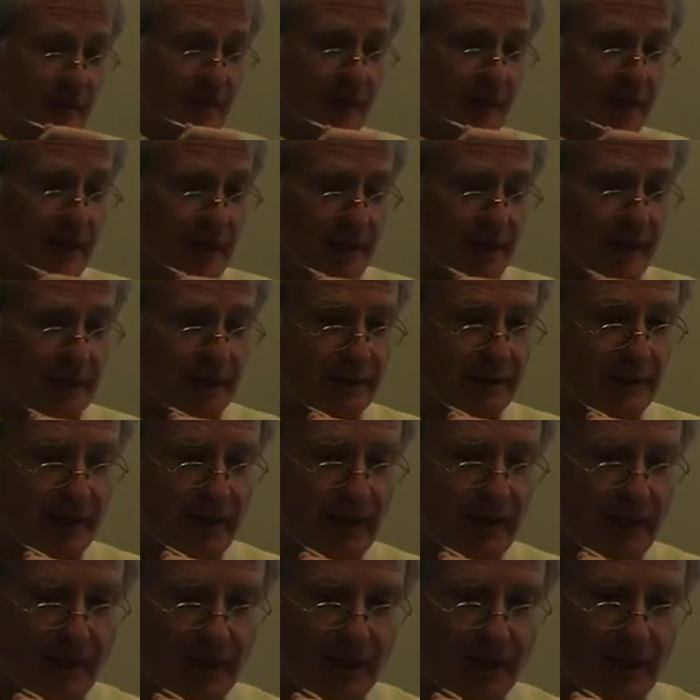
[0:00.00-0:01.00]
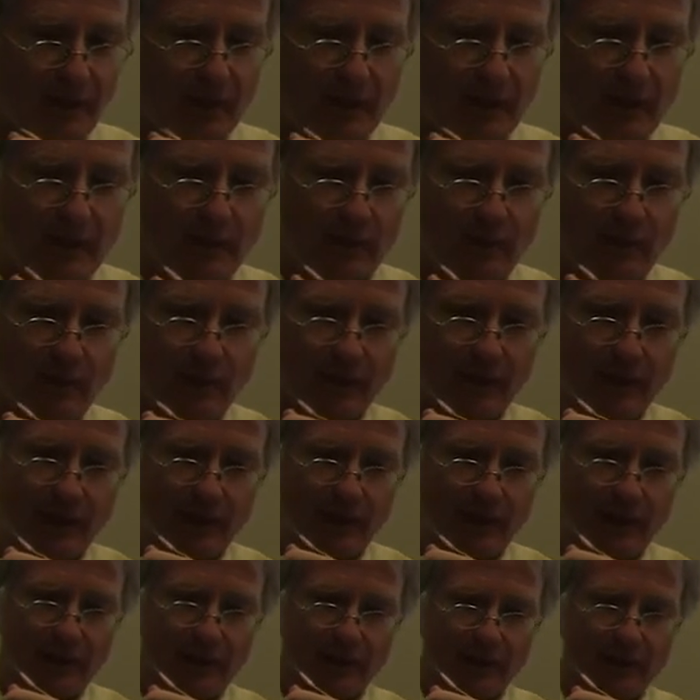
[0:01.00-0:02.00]
and it has been argued, that
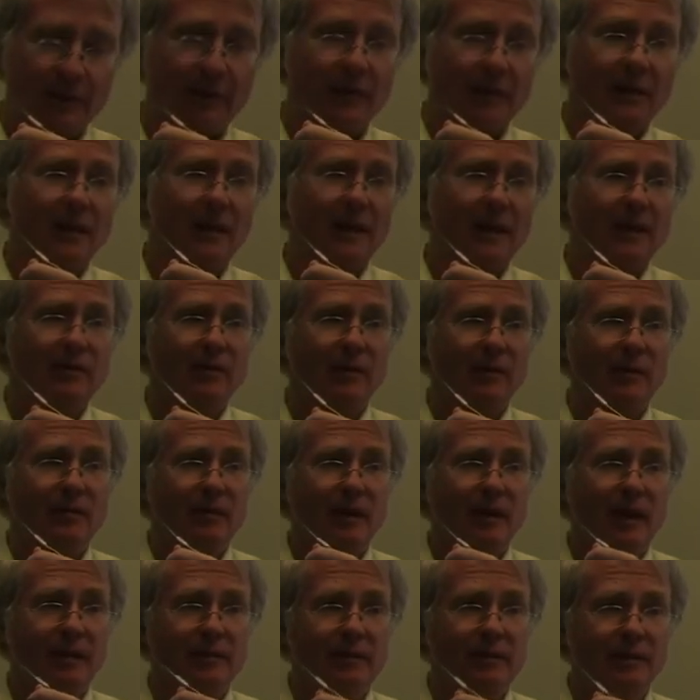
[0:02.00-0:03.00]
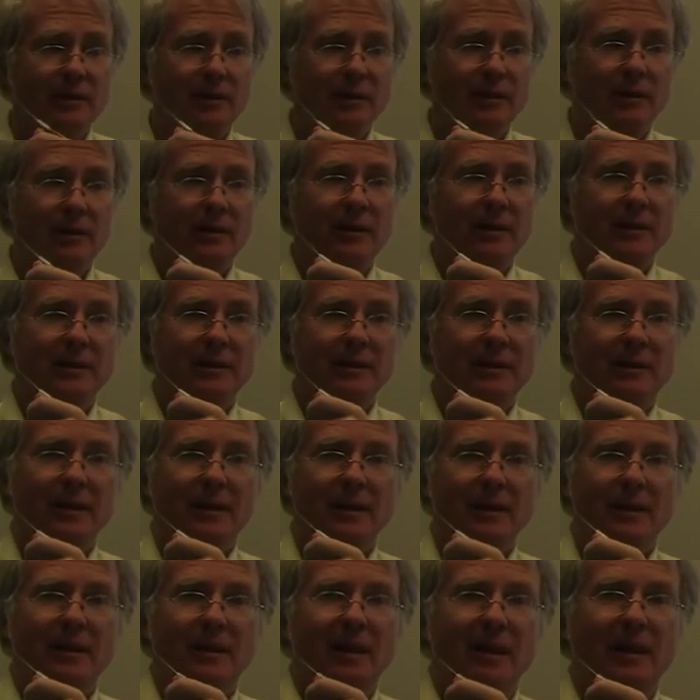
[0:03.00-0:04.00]
for a certain level of life
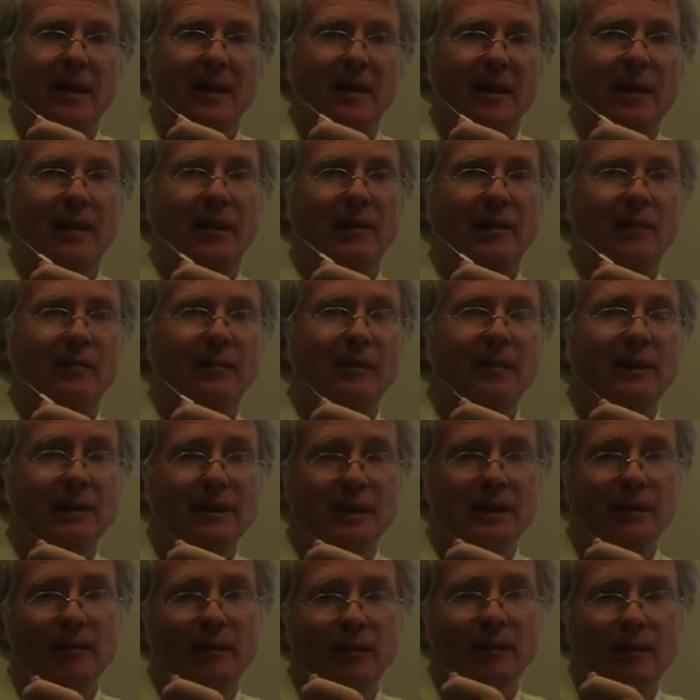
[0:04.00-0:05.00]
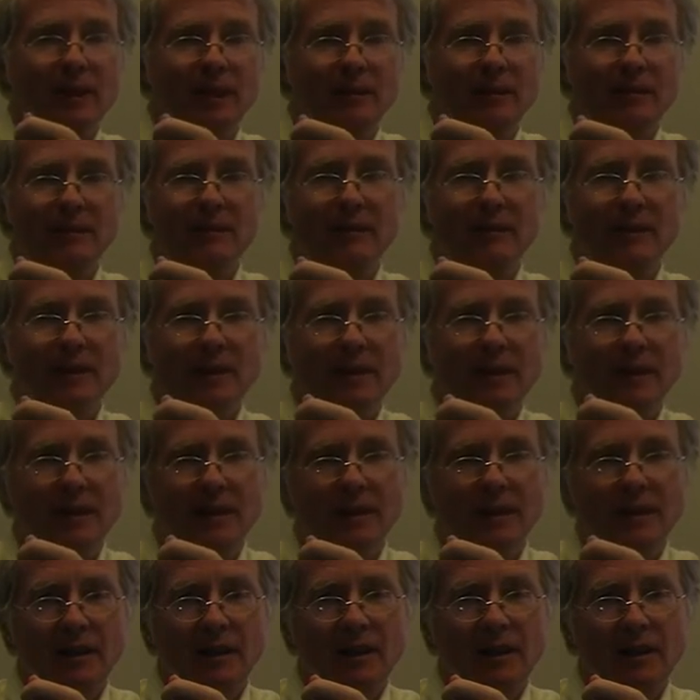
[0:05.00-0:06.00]
insurance, a kind of reasonable level,
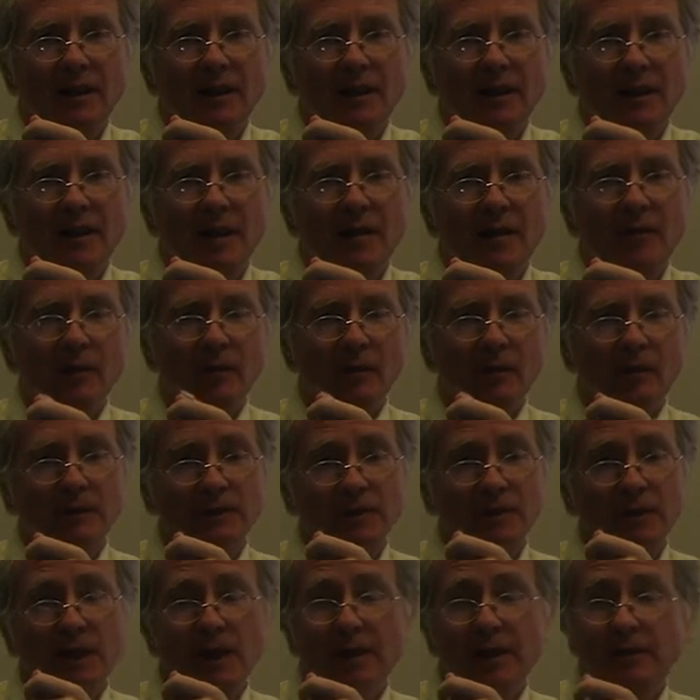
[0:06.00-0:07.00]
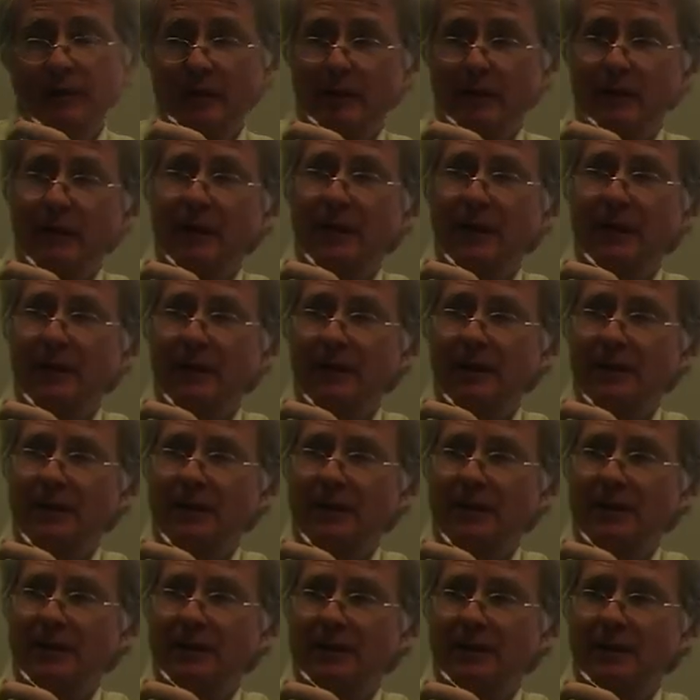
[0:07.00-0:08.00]
everyone should have a
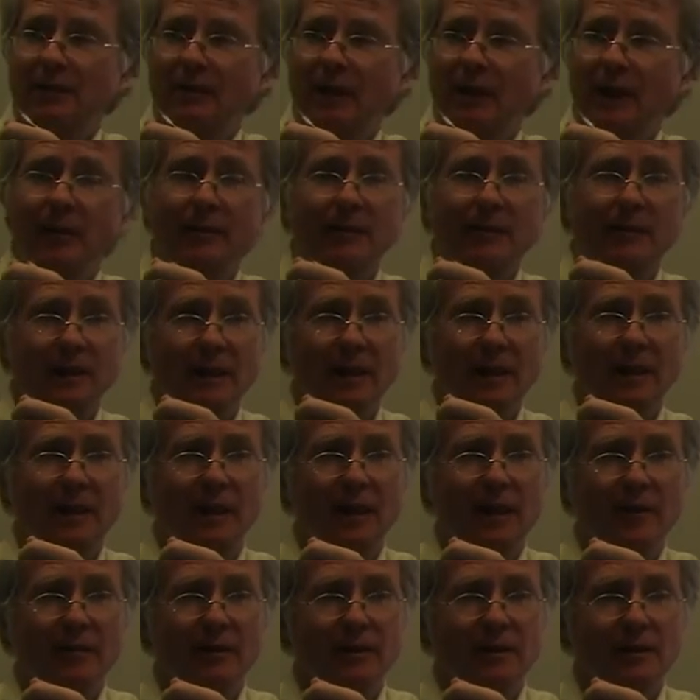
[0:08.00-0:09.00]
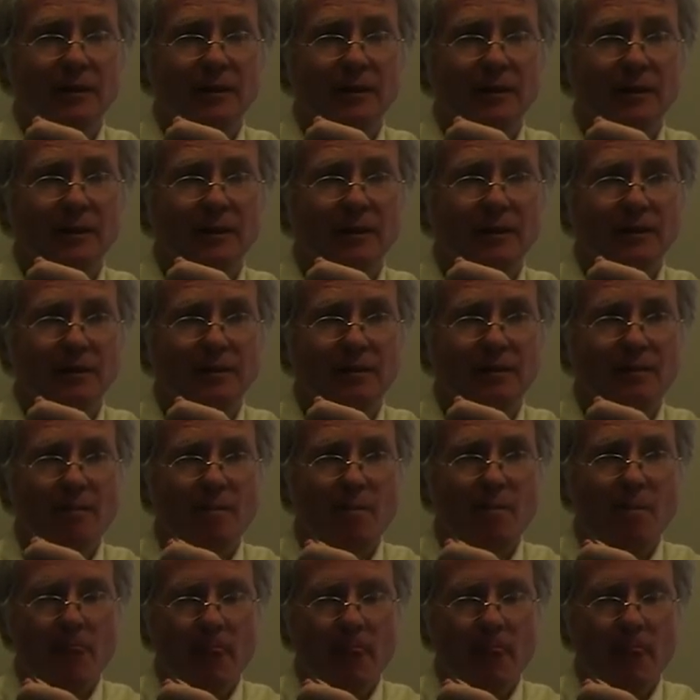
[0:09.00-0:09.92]
fairness to be able to get life insurance.